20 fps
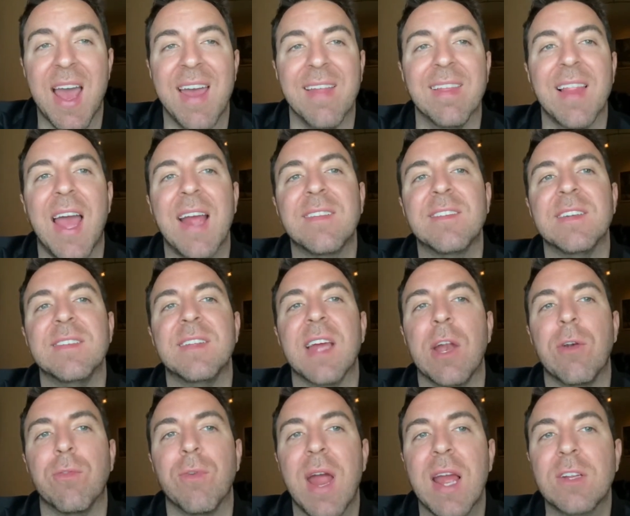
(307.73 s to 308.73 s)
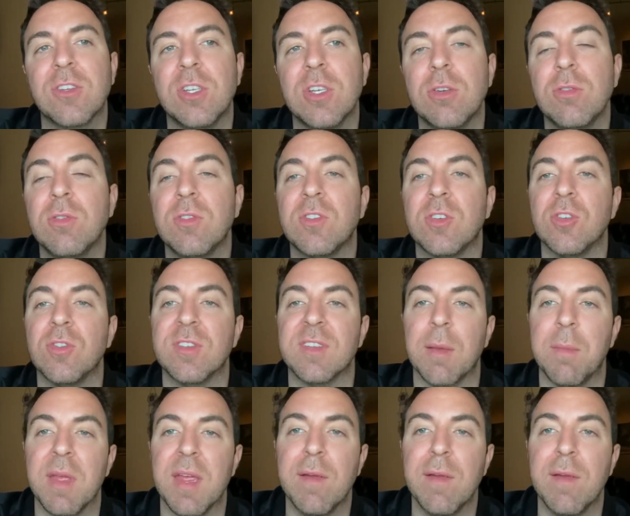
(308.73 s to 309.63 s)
I'd like to direct you to some